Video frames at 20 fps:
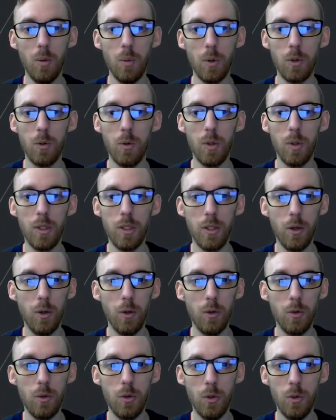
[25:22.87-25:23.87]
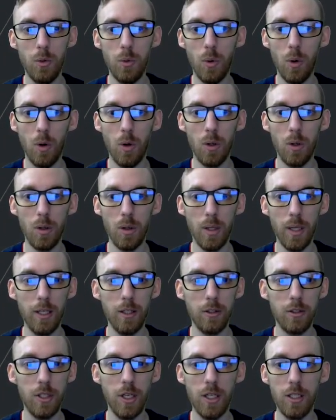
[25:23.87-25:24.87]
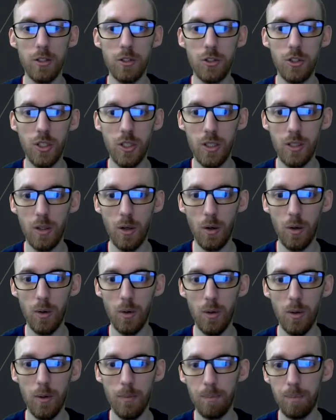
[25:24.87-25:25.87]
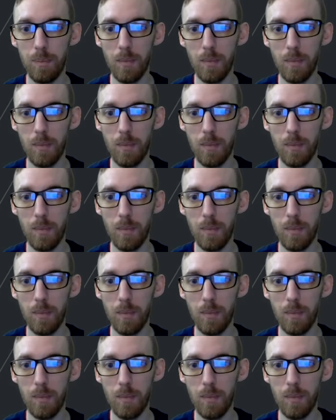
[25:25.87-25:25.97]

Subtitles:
We're going to go to our layer change G code,